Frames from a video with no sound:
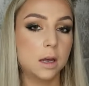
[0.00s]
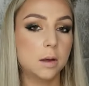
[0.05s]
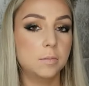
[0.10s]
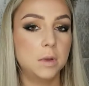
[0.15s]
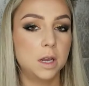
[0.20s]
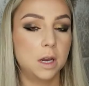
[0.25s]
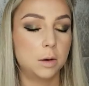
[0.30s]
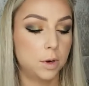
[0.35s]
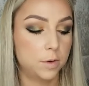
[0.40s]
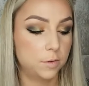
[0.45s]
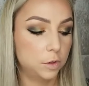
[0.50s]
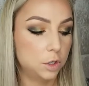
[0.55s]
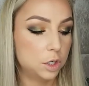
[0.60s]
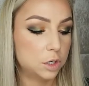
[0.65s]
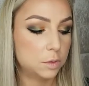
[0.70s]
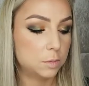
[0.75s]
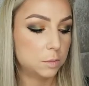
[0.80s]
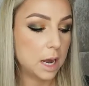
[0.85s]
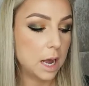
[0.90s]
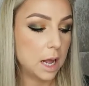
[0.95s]
Makeup
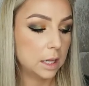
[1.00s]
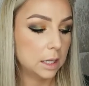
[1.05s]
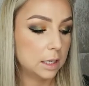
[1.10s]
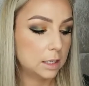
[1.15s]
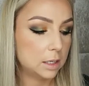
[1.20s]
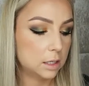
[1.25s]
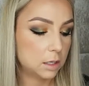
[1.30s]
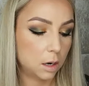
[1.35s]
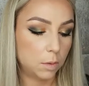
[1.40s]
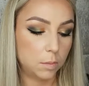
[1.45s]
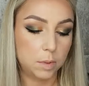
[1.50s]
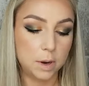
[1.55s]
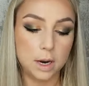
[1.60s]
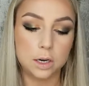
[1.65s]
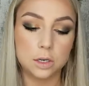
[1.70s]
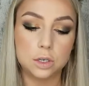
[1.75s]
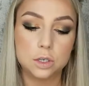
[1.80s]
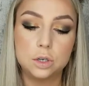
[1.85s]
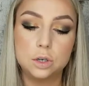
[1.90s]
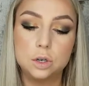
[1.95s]
Revolution palette
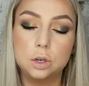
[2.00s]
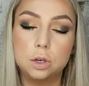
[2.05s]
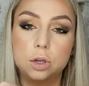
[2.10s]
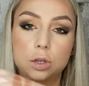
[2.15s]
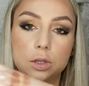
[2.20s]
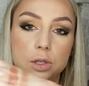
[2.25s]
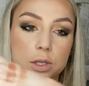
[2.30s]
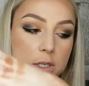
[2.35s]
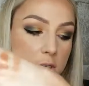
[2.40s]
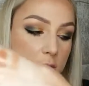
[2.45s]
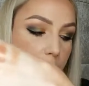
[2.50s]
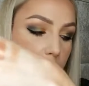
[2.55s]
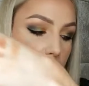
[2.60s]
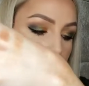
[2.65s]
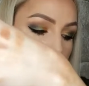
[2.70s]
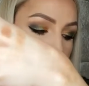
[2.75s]
compared to the similar